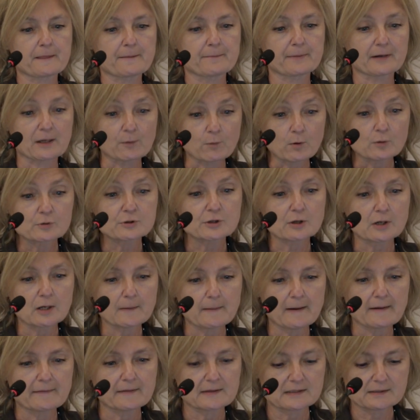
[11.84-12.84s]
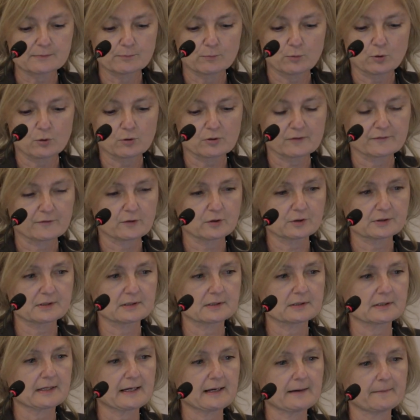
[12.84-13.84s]
But I won't talk about this more, of
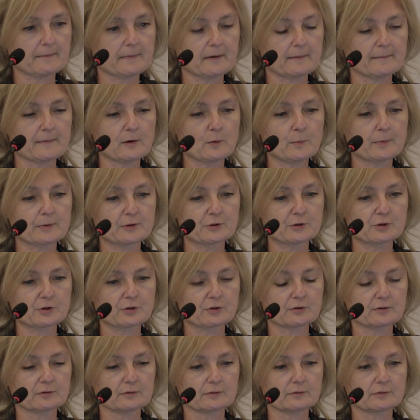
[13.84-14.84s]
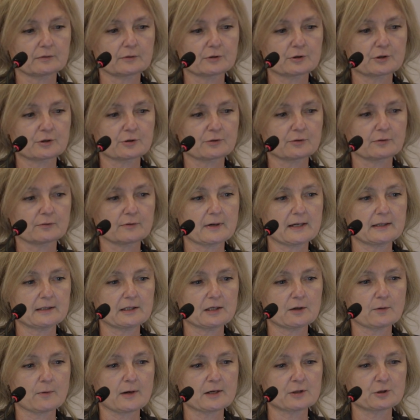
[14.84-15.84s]
course. I'm open to
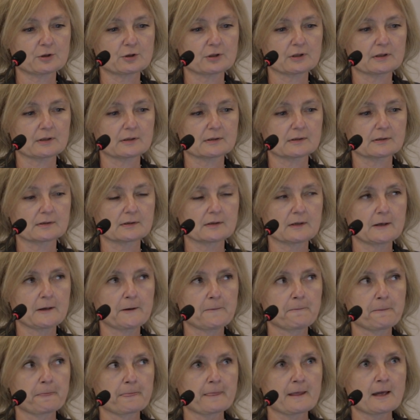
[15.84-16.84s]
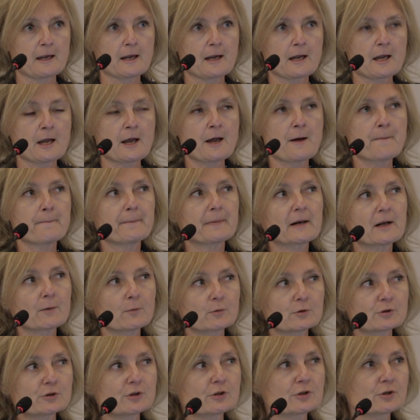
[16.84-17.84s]
any questions. But I
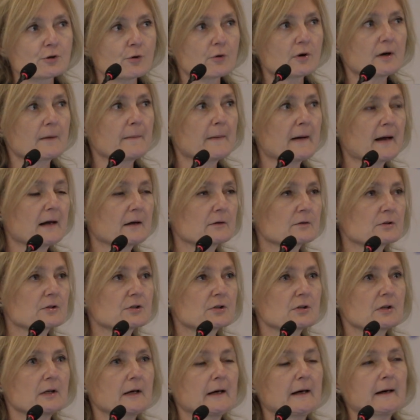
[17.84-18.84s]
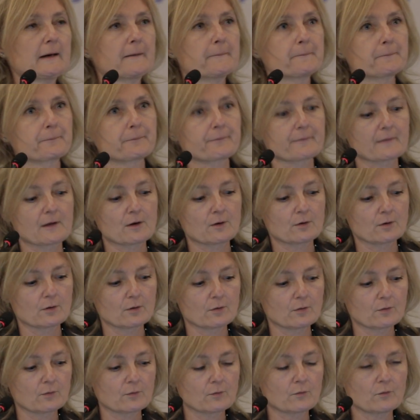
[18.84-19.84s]
want to talk about
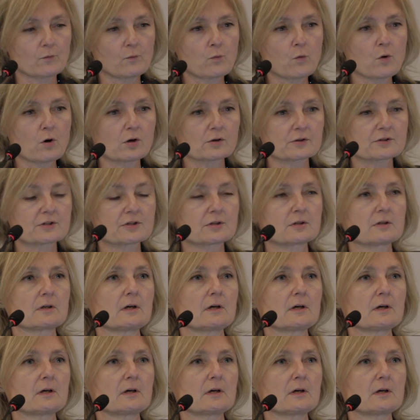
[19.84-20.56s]
what